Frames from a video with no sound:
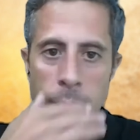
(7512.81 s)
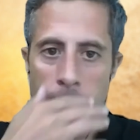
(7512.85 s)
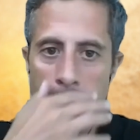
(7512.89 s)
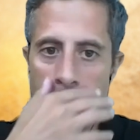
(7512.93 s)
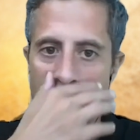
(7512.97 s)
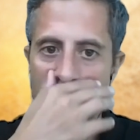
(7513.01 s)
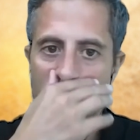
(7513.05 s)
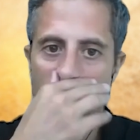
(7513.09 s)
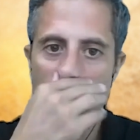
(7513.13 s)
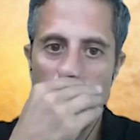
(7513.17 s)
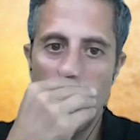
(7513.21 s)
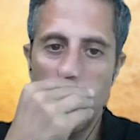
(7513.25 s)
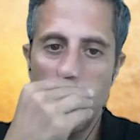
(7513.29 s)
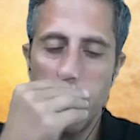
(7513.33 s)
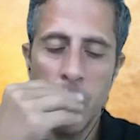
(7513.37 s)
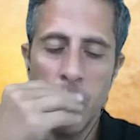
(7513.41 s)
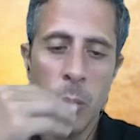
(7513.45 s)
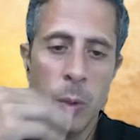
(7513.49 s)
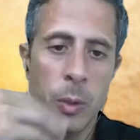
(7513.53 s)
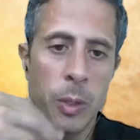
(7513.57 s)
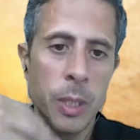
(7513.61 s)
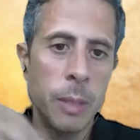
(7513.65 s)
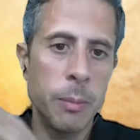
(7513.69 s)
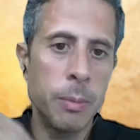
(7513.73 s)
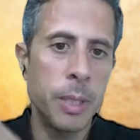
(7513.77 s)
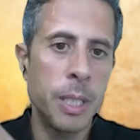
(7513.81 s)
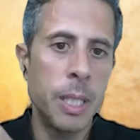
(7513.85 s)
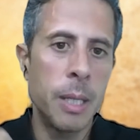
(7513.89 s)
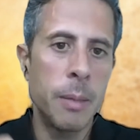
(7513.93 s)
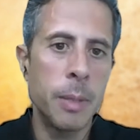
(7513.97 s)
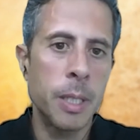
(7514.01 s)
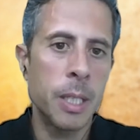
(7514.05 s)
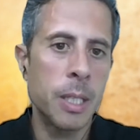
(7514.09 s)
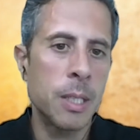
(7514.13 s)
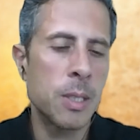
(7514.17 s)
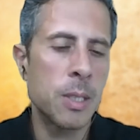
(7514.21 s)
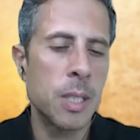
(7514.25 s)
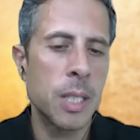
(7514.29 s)
And the opioid
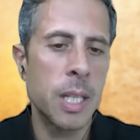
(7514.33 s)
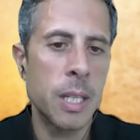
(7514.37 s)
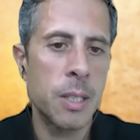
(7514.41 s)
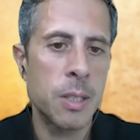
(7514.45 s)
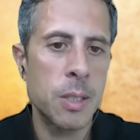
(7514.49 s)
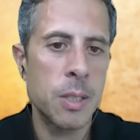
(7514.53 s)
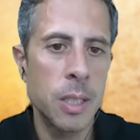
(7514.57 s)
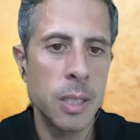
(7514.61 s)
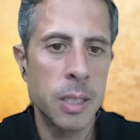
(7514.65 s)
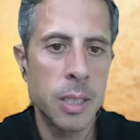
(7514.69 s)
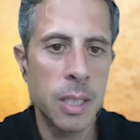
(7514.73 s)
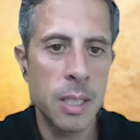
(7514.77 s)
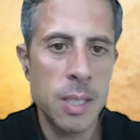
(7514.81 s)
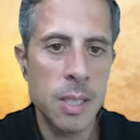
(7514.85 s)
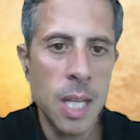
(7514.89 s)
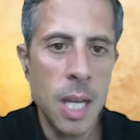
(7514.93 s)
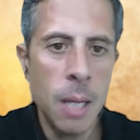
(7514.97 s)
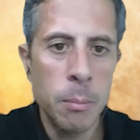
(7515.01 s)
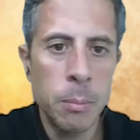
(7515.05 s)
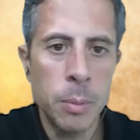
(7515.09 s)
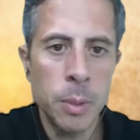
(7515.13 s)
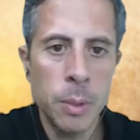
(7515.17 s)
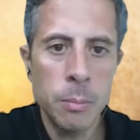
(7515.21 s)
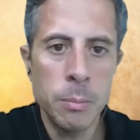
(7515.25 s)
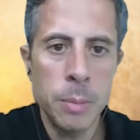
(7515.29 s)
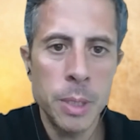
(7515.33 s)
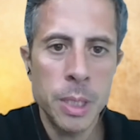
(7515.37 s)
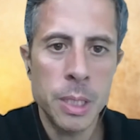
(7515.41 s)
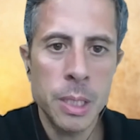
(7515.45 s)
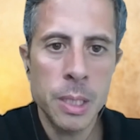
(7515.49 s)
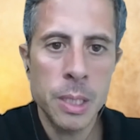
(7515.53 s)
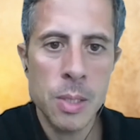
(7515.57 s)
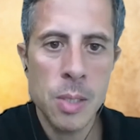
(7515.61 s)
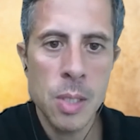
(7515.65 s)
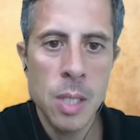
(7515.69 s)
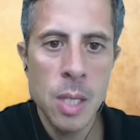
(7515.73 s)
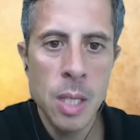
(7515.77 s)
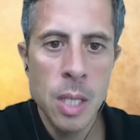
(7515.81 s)
epidemic is an excellent example
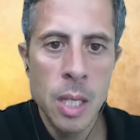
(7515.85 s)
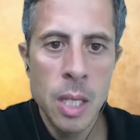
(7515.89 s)
because,